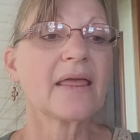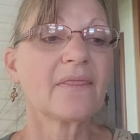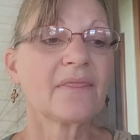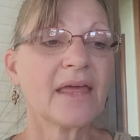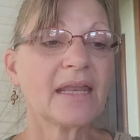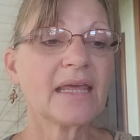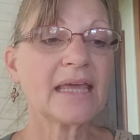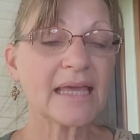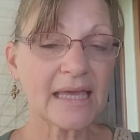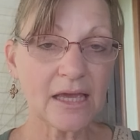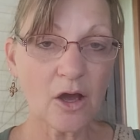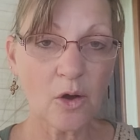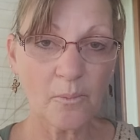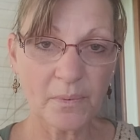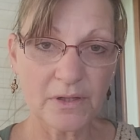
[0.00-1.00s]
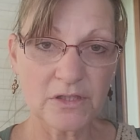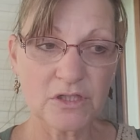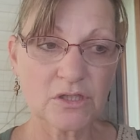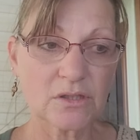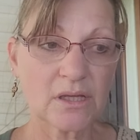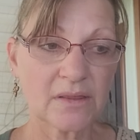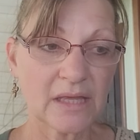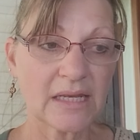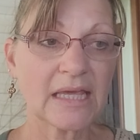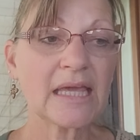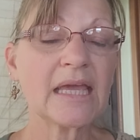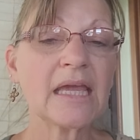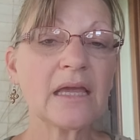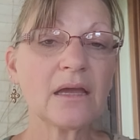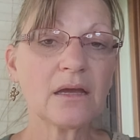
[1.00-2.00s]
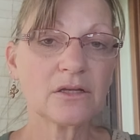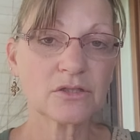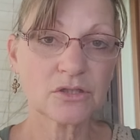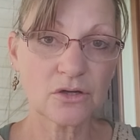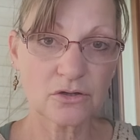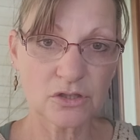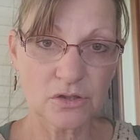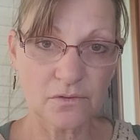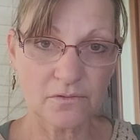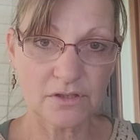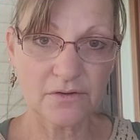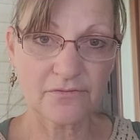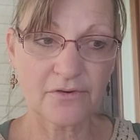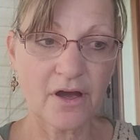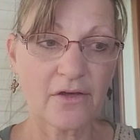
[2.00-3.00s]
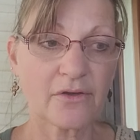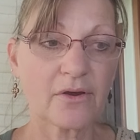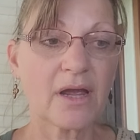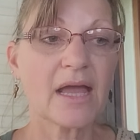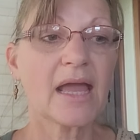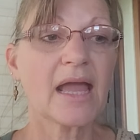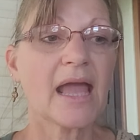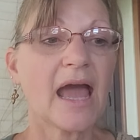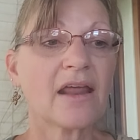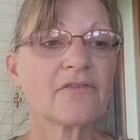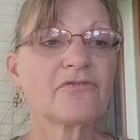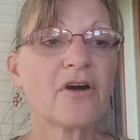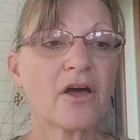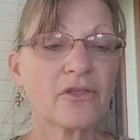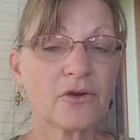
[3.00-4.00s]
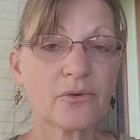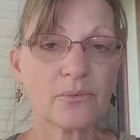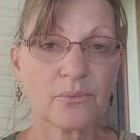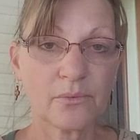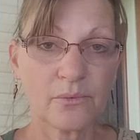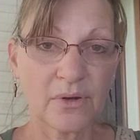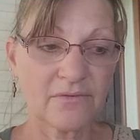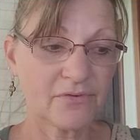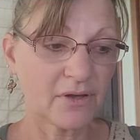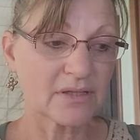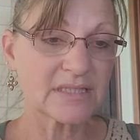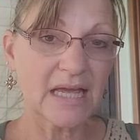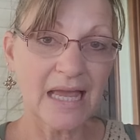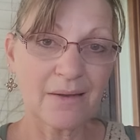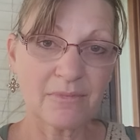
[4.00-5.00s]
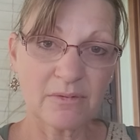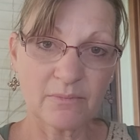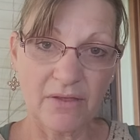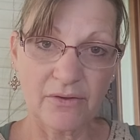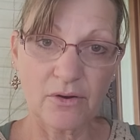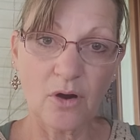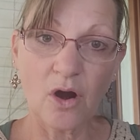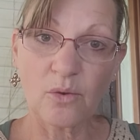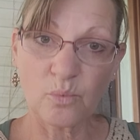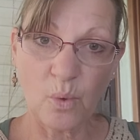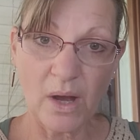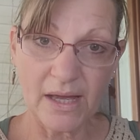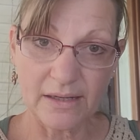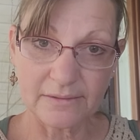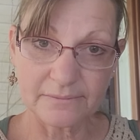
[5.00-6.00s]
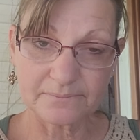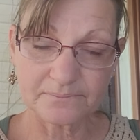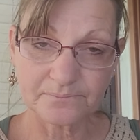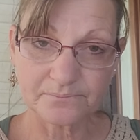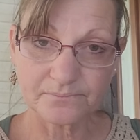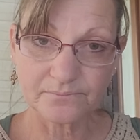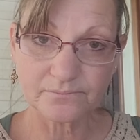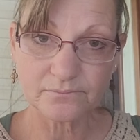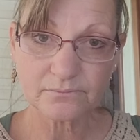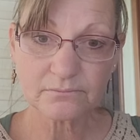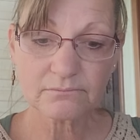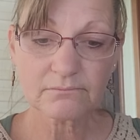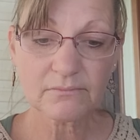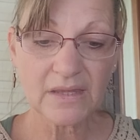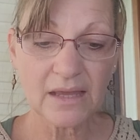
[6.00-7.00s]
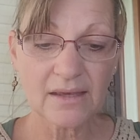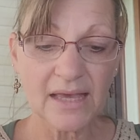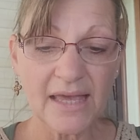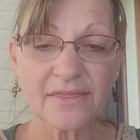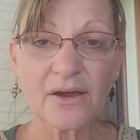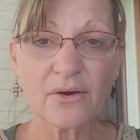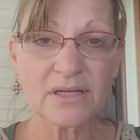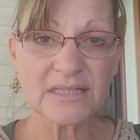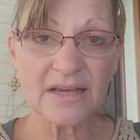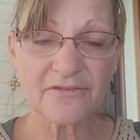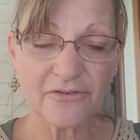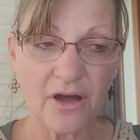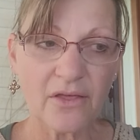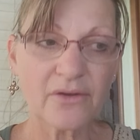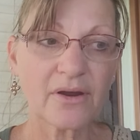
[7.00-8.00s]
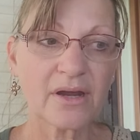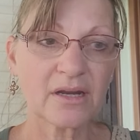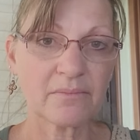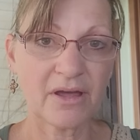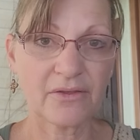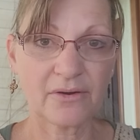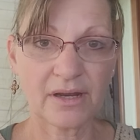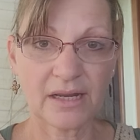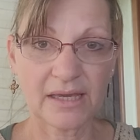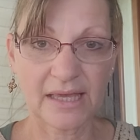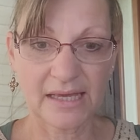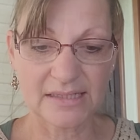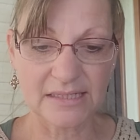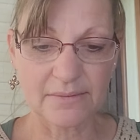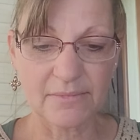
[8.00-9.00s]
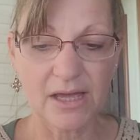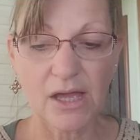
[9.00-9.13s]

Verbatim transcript: then he opens then he turns over to father and father reveals that him and mother are one. Okay, there is a father and a mother in a kingdom.